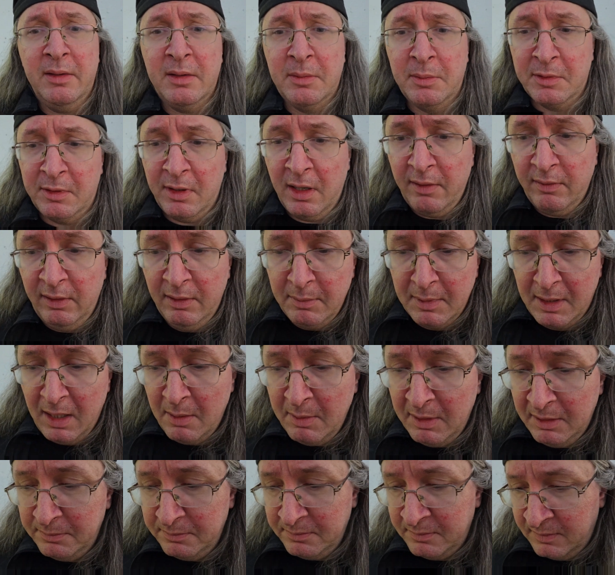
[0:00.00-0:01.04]
subscribe, leave a
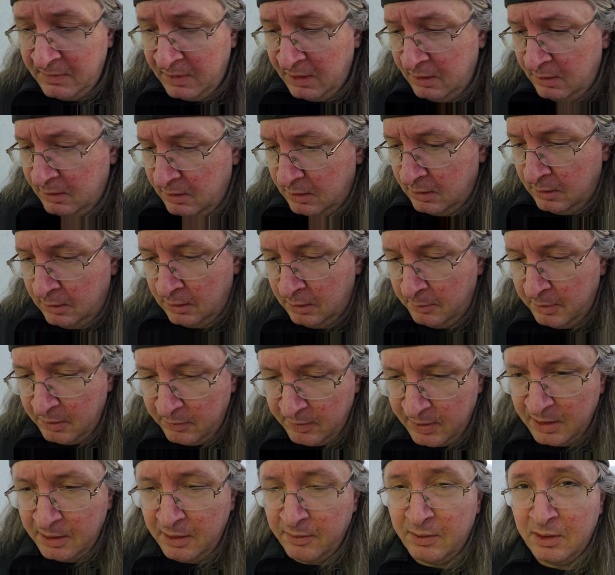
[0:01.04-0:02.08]
comment. Let me know if
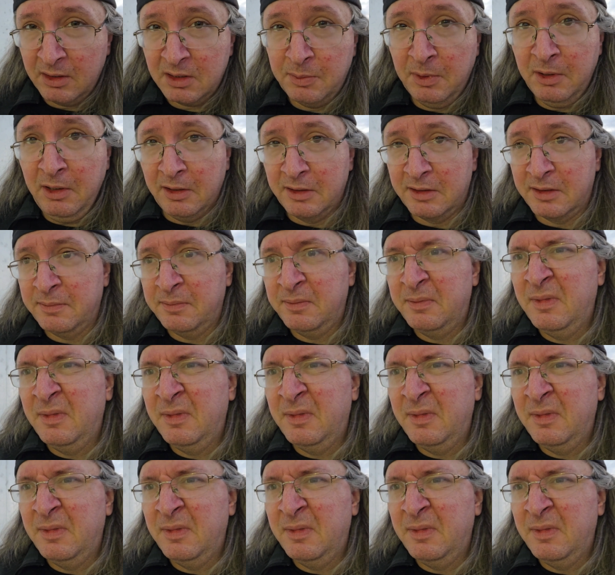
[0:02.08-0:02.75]
you had a different experience.